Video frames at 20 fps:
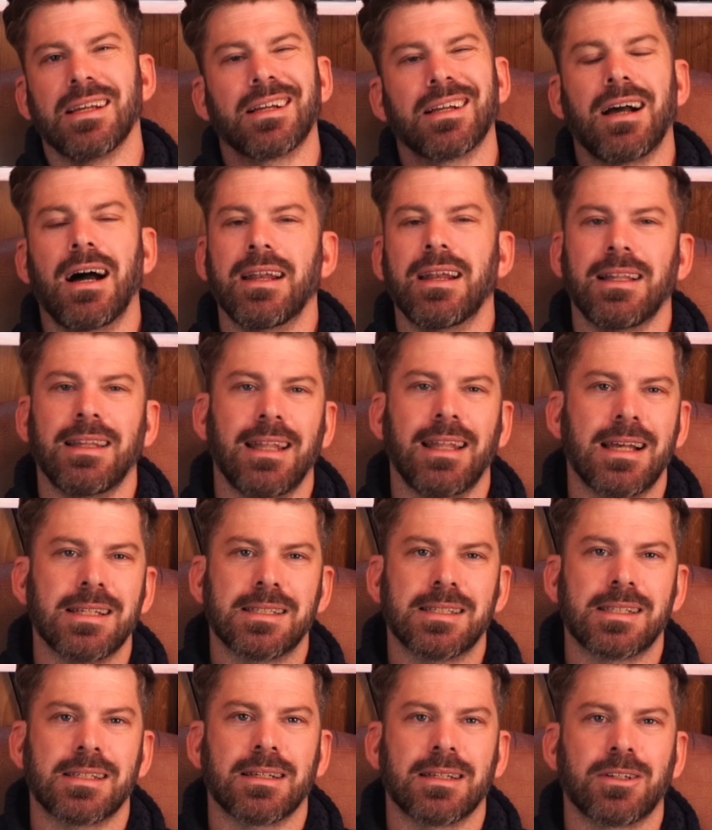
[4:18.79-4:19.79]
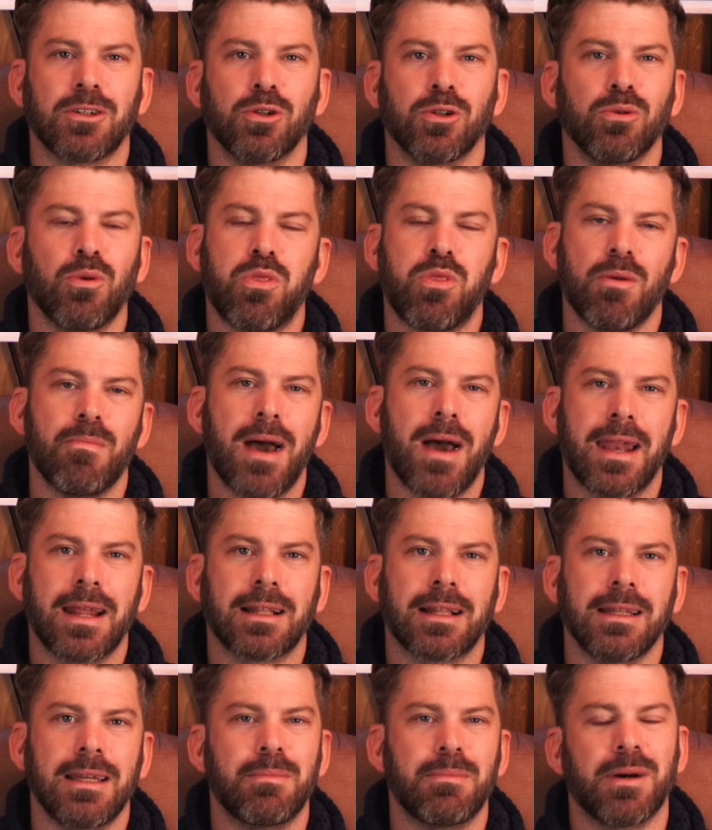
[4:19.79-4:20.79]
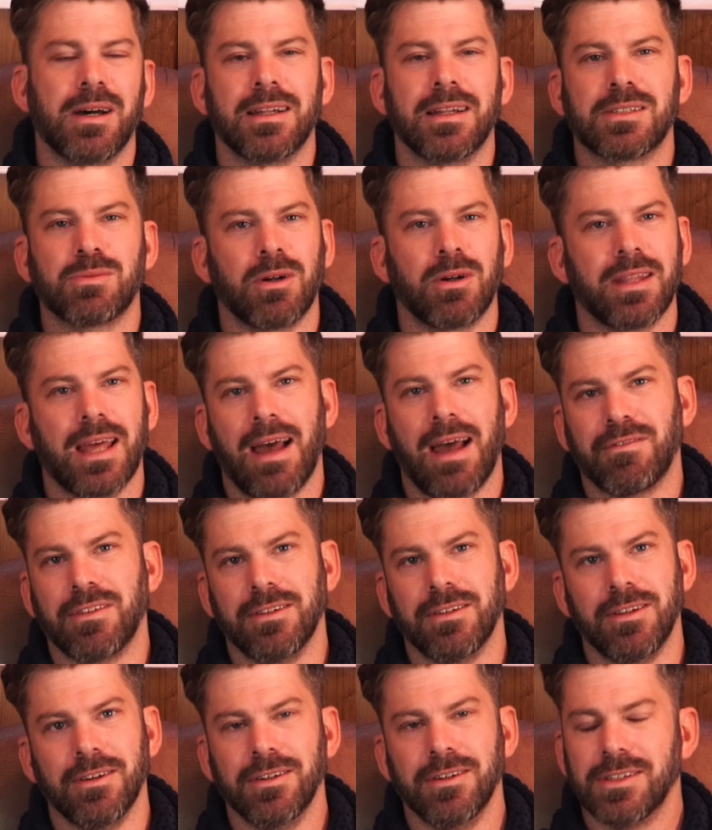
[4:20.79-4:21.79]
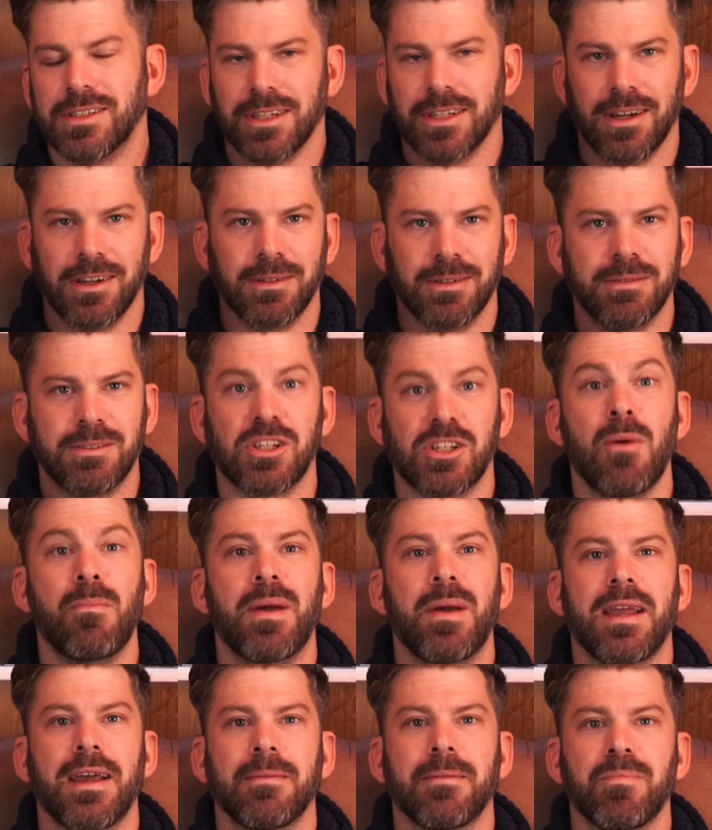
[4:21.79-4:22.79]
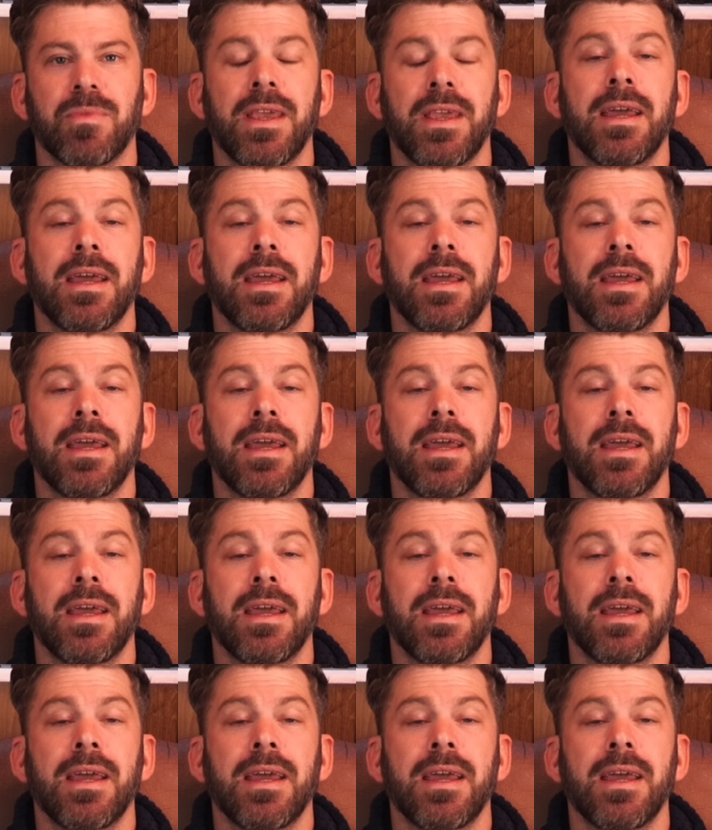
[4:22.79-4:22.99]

Kind of less cool thematically, but it's what they have to do, so be it.